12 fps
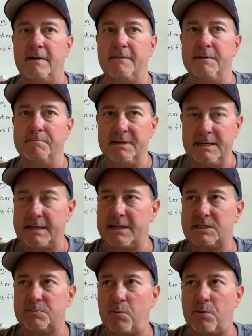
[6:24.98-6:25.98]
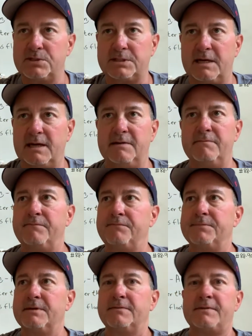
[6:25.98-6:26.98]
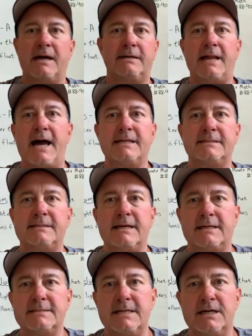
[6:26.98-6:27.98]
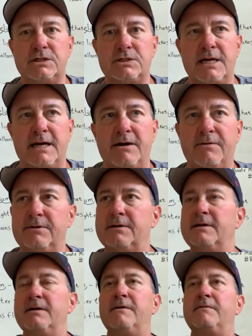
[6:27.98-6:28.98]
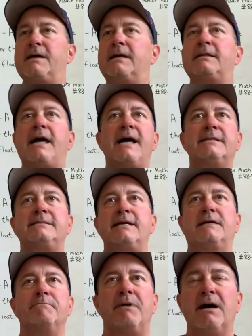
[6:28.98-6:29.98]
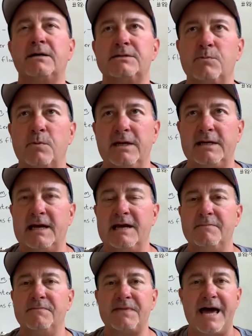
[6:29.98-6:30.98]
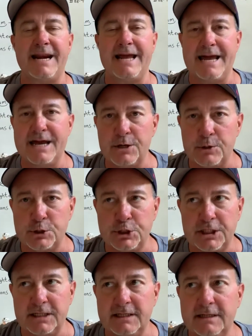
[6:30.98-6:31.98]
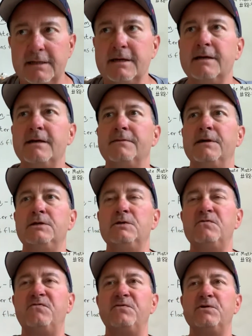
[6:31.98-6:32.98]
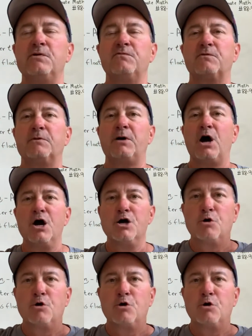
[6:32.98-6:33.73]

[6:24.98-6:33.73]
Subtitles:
than being at a sports game, that last second touchdown, that last second bucket to win a game, that energy that you feel from